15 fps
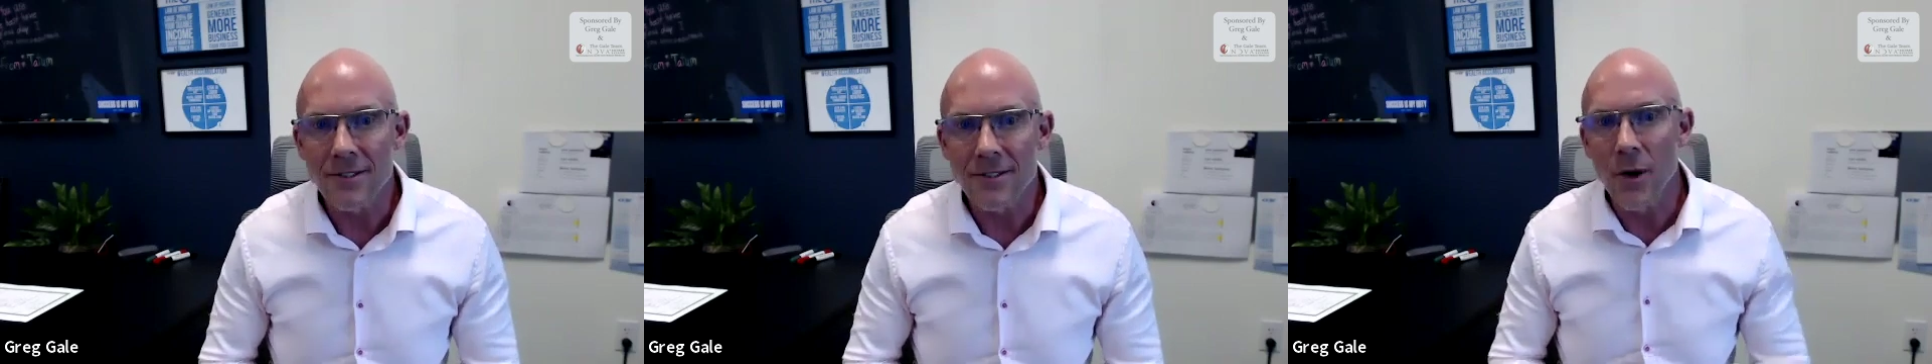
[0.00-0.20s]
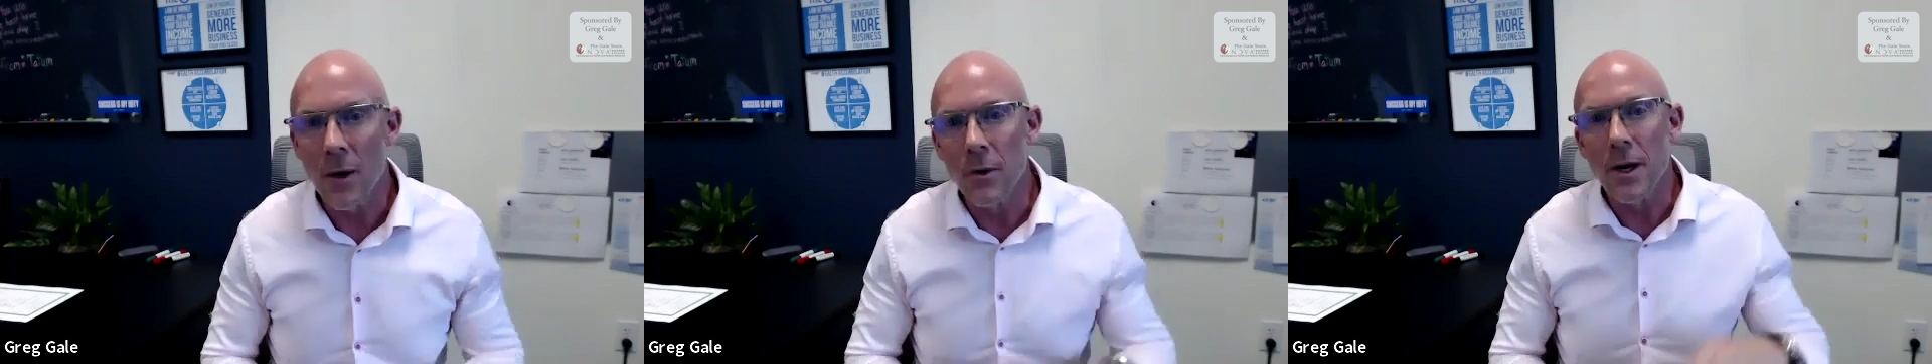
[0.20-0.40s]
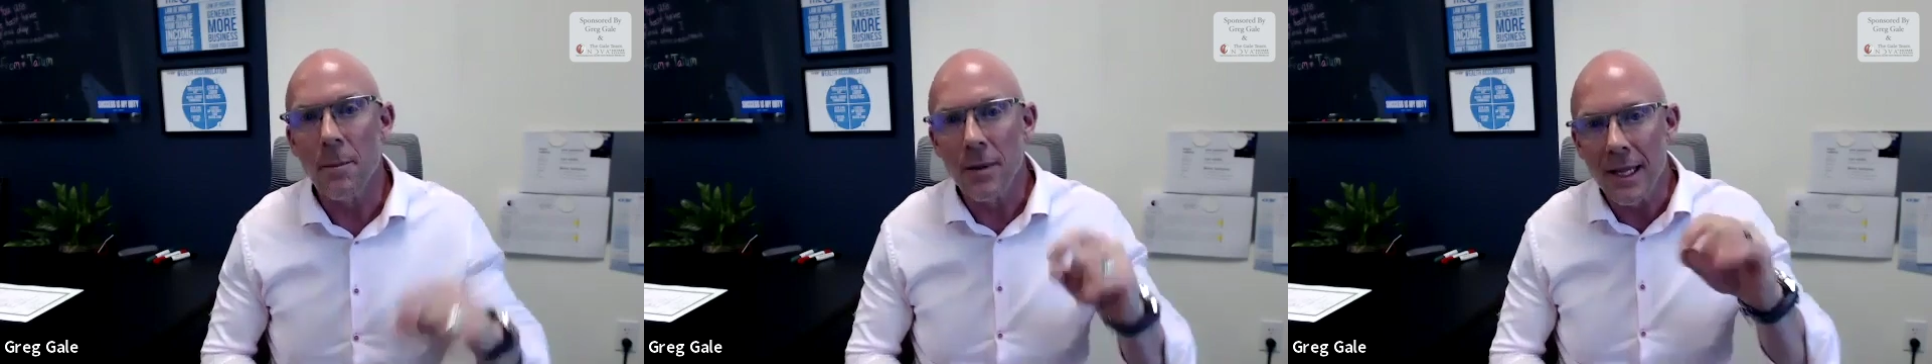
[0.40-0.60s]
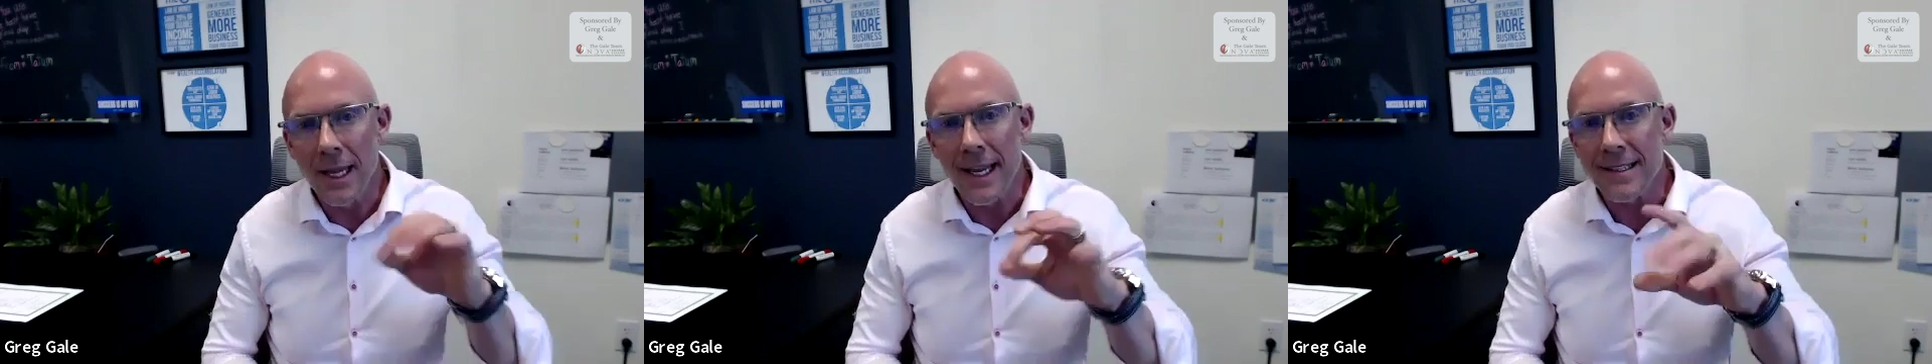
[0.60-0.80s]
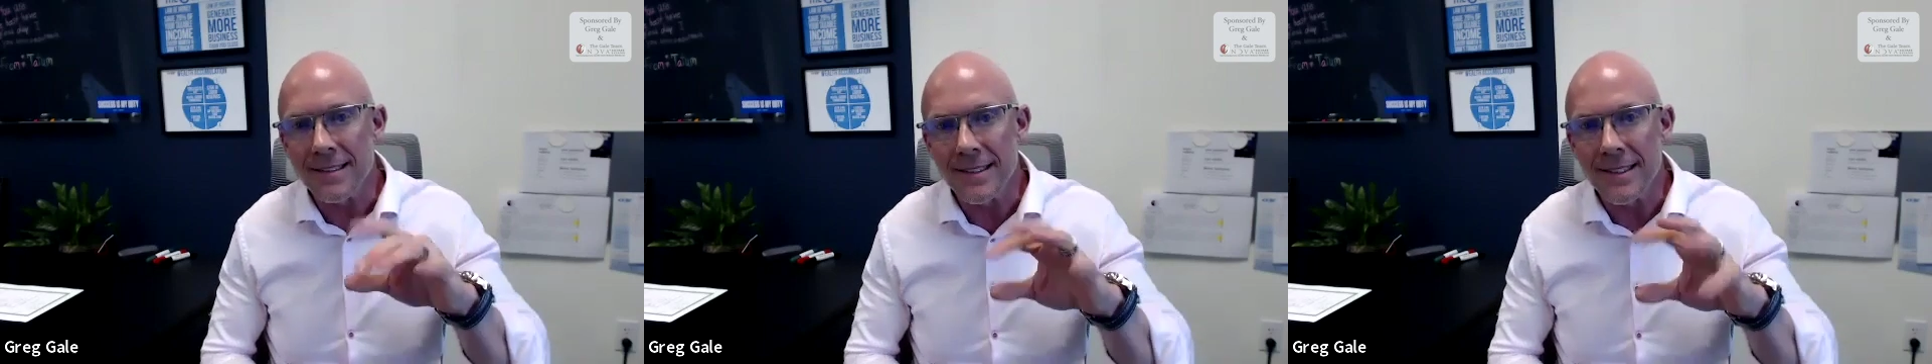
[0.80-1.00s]
So I want to
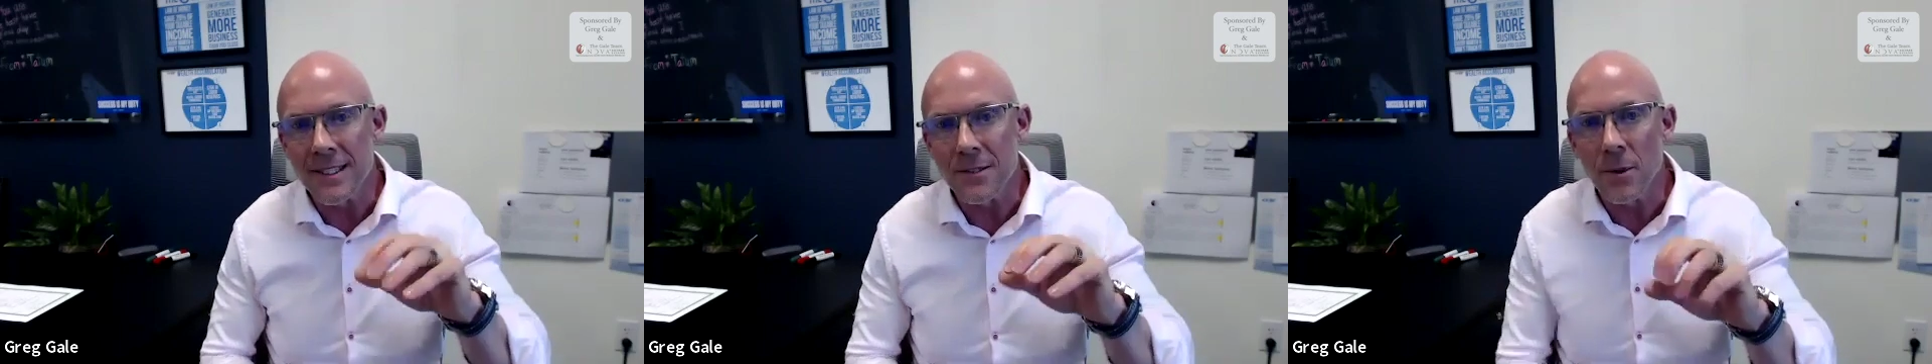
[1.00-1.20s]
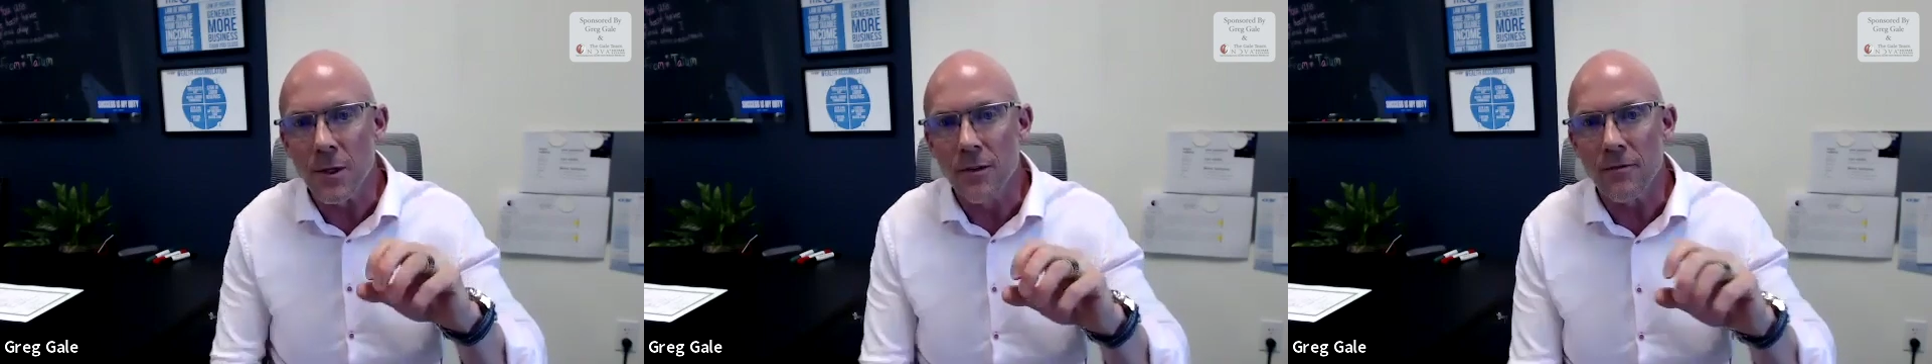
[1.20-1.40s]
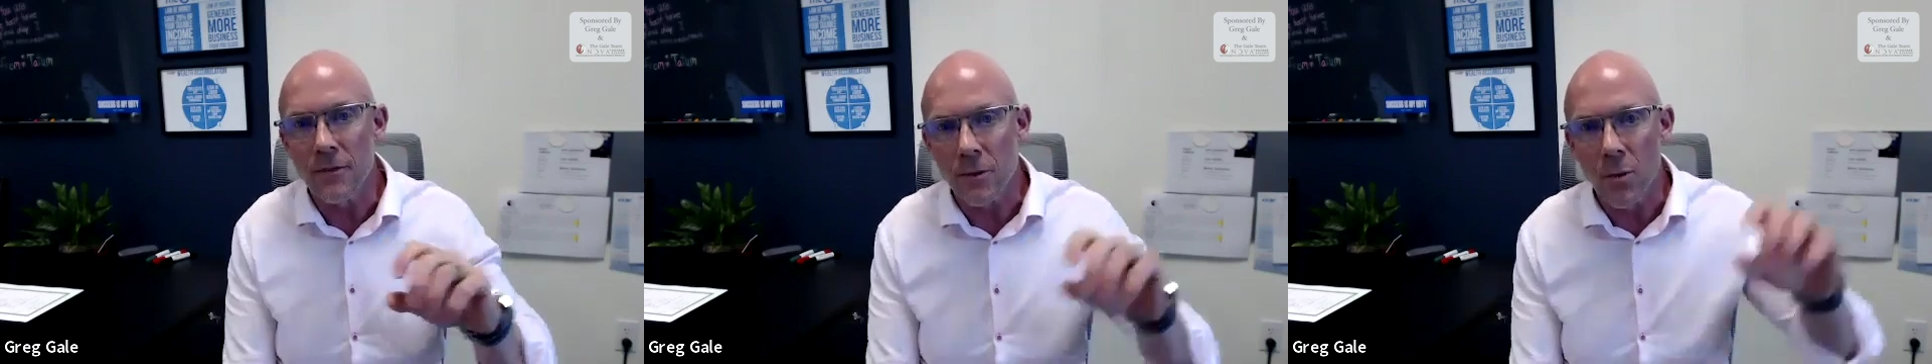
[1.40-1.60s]
plant seeds. Well, if you